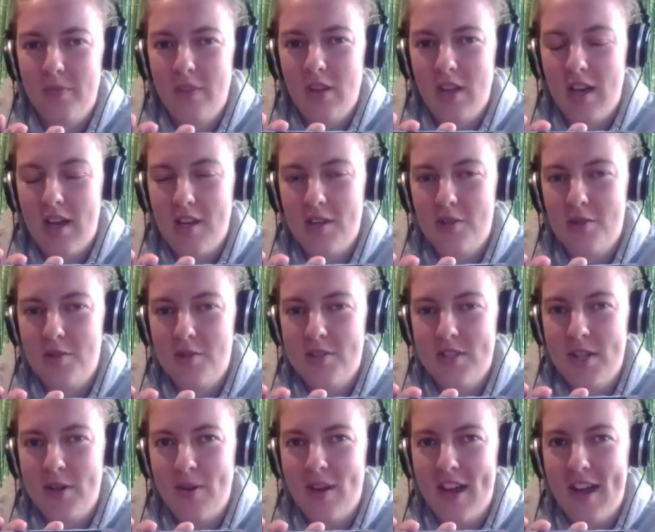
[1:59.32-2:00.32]
I
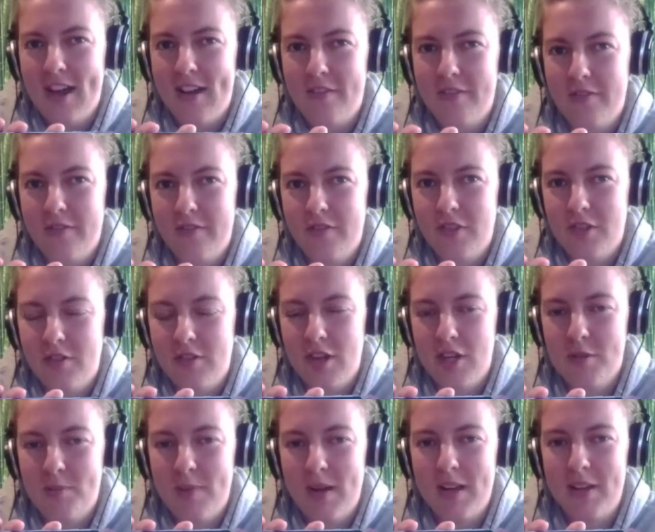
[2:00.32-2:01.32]
also have the Crash
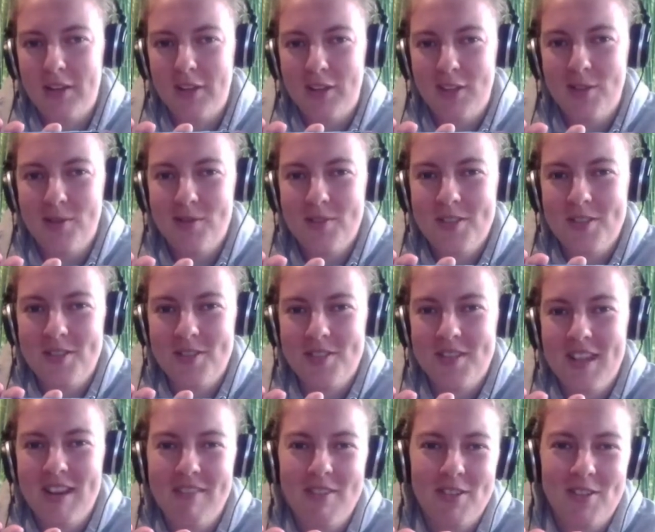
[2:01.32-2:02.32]
Bandicoots because
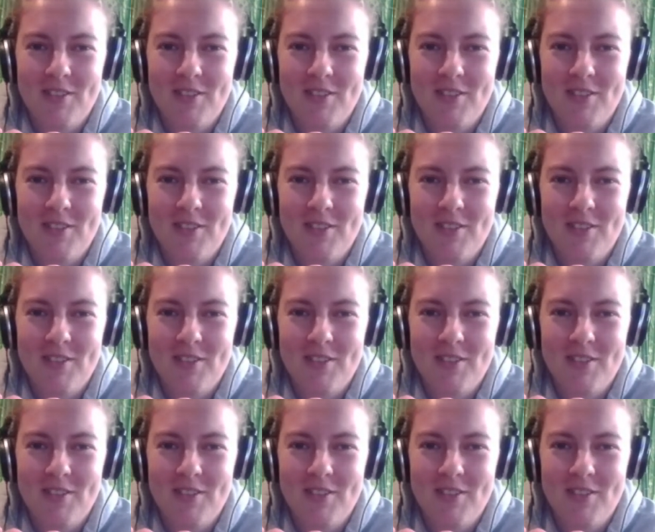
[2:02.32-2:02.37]
they're a good